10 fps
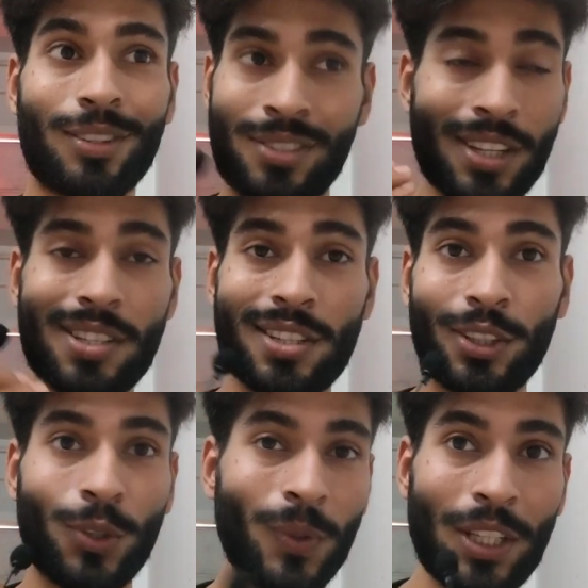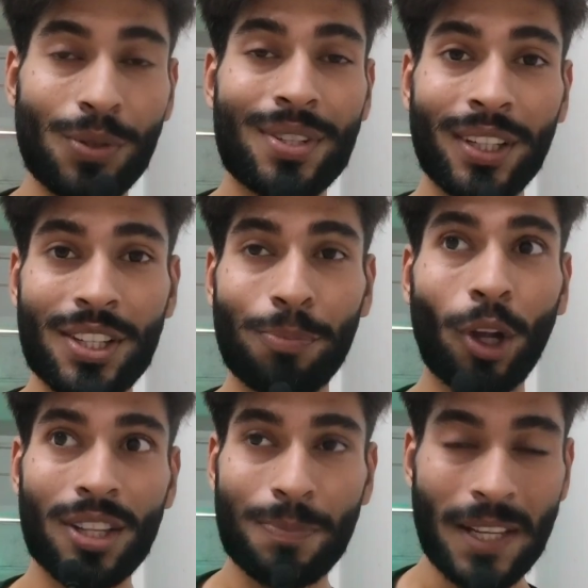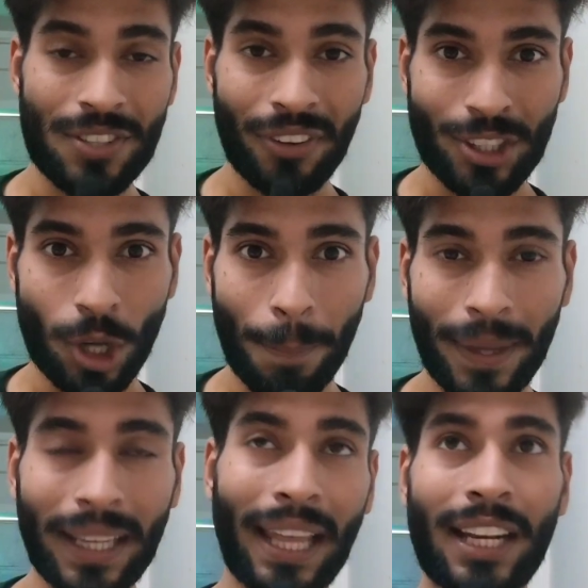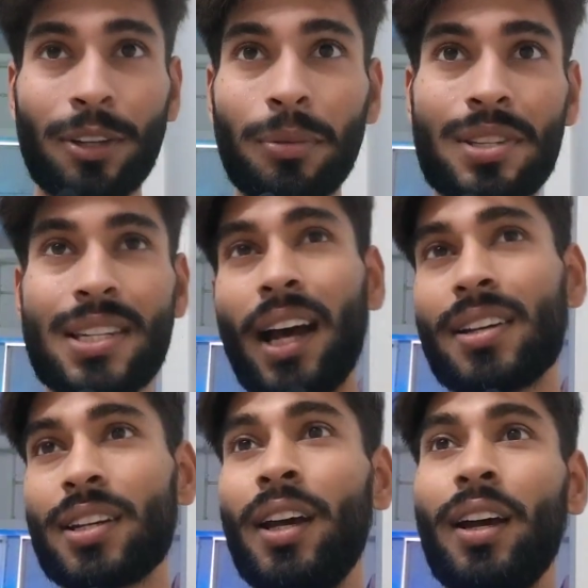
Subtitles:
Just you need to search upon a specific topic and it will start